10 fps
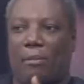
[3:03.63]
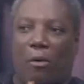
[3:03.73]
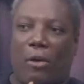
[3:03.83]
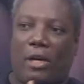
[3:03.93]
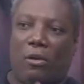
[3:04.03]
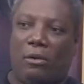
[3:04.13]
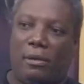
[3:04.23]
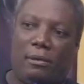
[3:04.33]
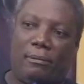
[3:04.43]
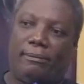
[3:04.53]
my work
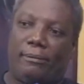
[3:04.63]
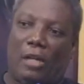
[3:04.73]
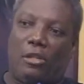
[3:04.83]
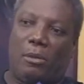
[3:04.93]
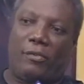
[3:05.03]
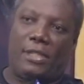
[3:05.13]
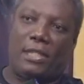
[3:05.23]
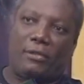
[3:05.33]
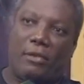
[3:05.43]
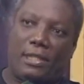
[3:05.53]
on atomic
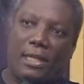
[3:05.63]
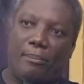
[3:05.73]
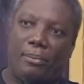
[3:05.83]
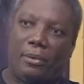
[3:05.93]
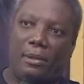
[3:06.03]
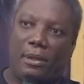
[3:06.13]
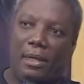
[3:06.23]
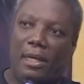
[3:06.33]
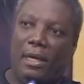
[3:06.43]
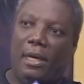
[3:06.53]
physics, for example,
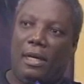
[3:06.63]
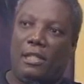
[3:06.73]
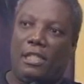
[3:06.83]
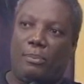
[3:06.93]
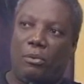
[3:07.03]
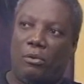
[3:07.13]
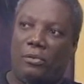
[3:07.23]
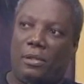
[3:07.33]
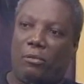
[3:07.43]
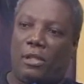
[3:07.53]

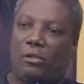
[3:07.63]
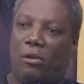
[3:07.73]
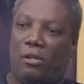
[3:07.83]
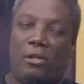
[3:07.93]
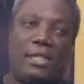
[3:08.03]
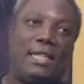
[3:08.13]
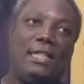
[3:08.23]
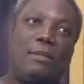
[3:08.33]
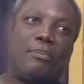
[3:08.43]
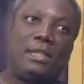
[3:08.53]
disproves what is called the
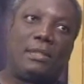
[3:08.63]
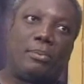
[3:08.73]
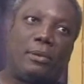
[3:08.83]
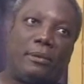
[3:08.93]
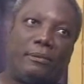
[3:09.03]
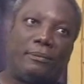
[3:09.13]
uncertainty principle.